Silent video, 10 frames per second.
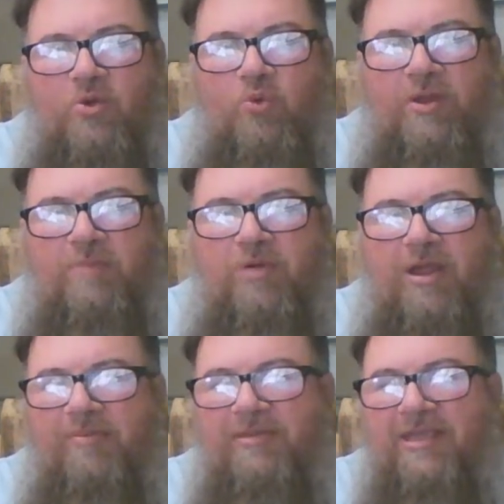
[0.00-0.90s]
We
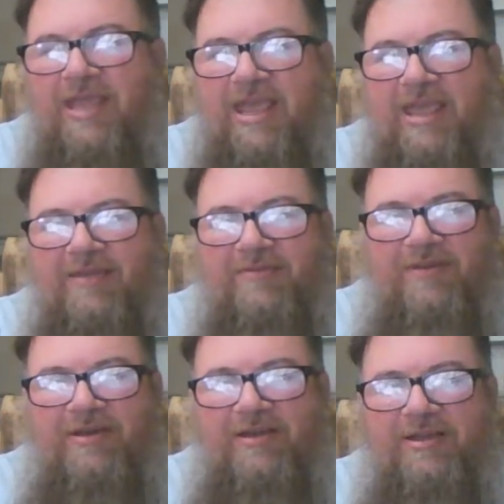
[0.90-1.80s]
probably have
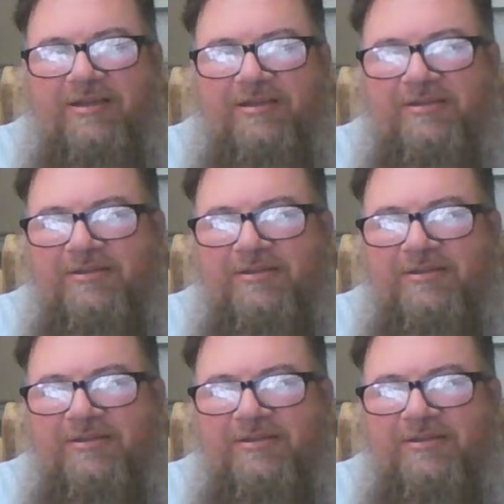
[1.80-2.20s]
I